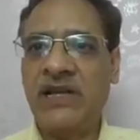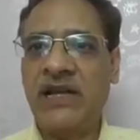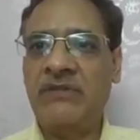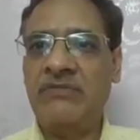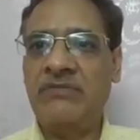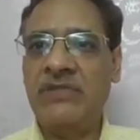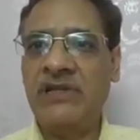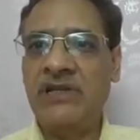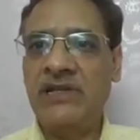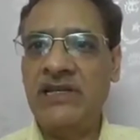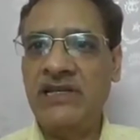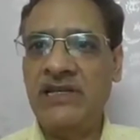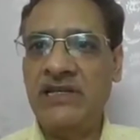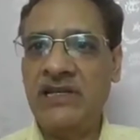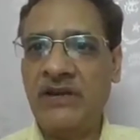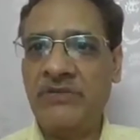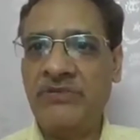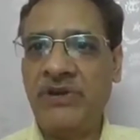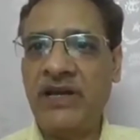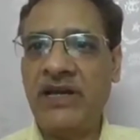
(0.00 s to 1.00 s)
time in
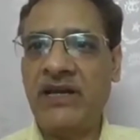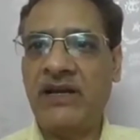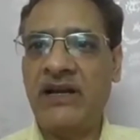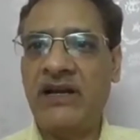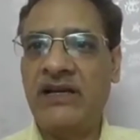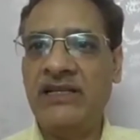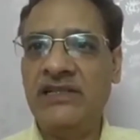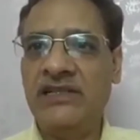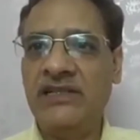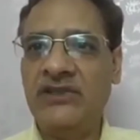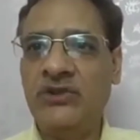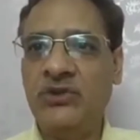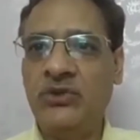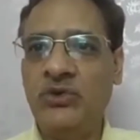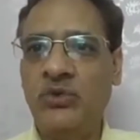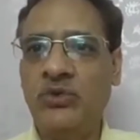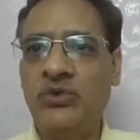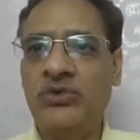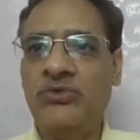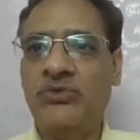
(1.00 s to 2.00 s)
Africa it is
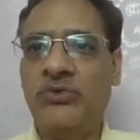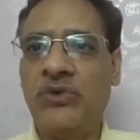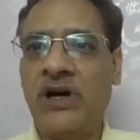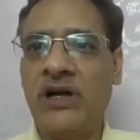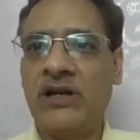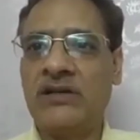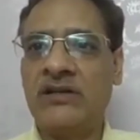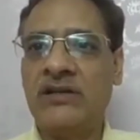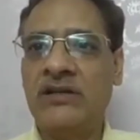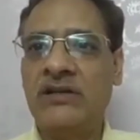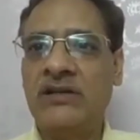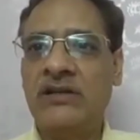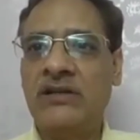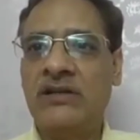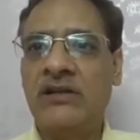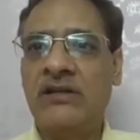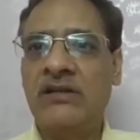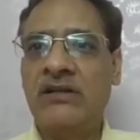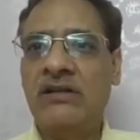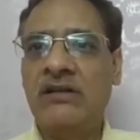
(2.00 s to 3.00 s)
used for
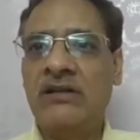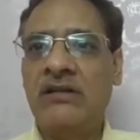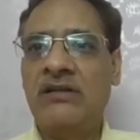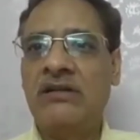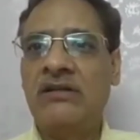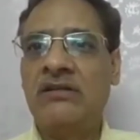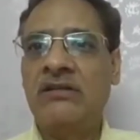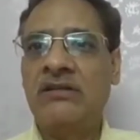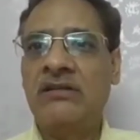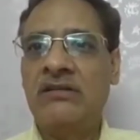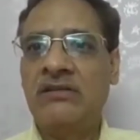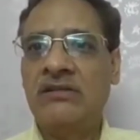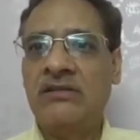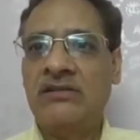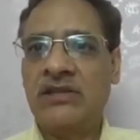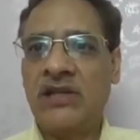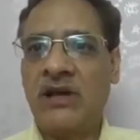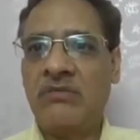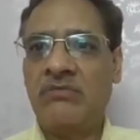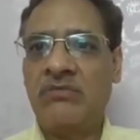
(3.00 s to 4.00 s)

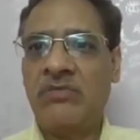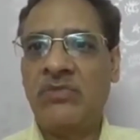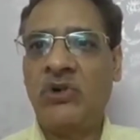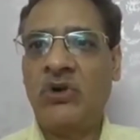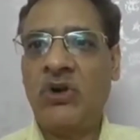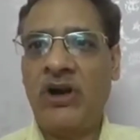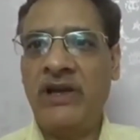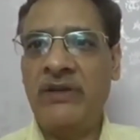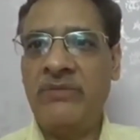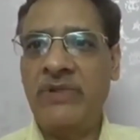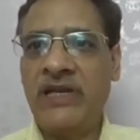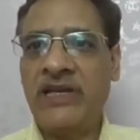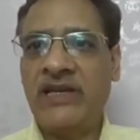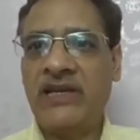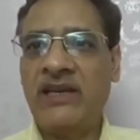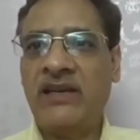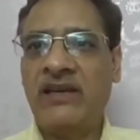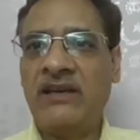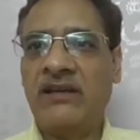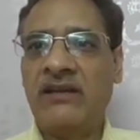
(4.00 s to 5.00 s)
some toy
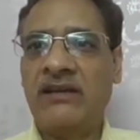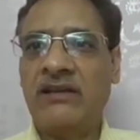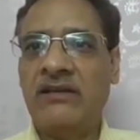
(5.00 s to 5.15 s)
making